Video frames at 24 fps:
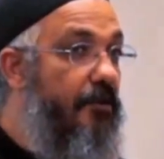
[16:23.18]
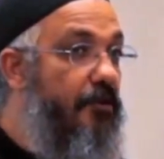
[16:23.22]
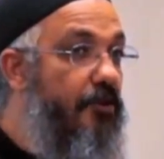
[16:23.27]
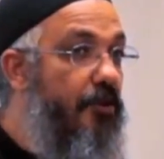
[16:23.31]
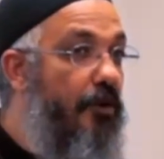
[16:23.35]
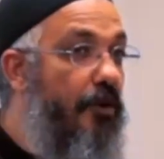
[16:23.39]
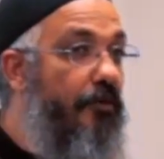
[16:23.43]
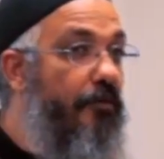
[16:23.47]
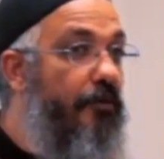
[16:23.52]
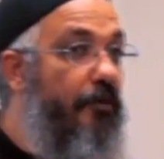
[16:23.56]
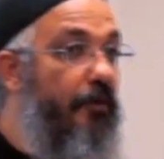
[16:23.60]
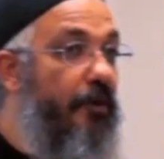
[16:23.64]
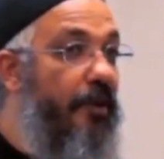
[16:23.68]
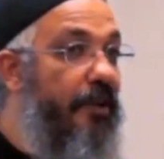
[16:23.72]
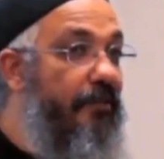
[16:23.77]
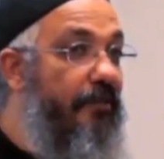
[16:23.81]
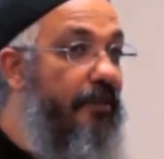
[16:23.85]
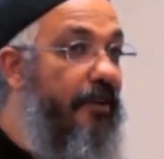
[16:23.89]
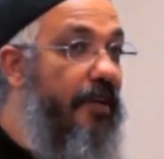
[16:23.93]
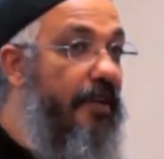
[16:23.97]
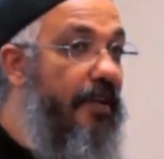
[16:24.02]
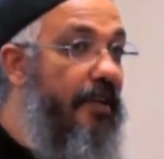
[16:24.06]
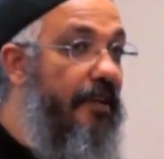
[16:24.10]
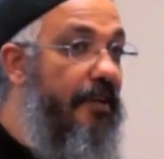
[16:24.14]
joyful
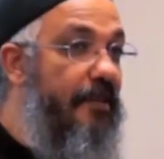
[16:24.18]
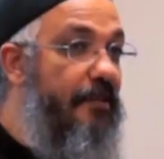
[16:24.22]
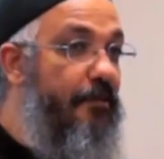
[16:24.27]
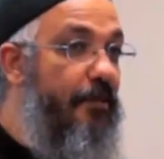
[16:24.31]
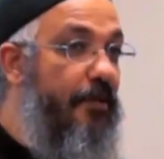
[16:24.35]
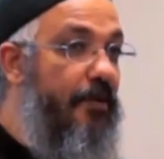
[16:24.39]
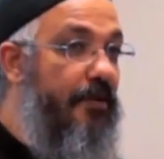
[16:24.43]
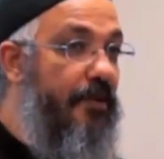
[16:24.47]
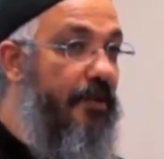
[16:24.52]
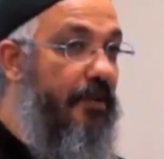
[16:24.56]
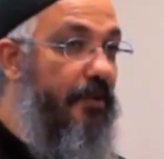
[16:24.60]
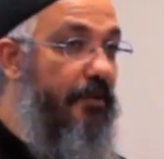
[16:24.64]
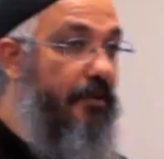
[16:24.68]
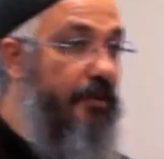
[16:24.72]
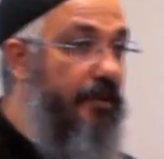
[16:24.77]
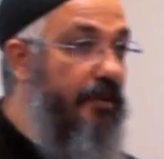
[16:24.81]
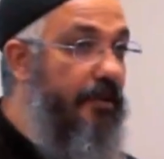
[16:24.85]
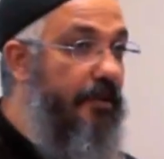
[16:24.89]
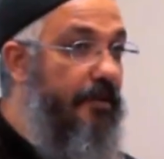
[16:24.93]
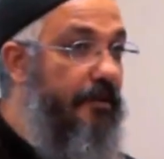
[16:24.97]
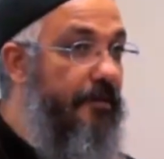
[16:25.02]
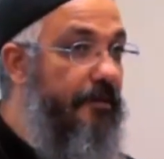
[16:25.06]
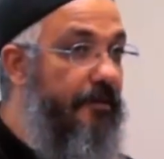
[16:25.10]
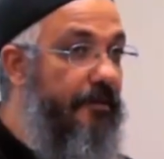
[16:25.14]
whenever he is
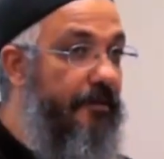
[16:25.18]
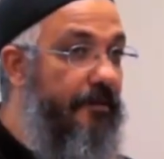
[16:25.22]
persecuted.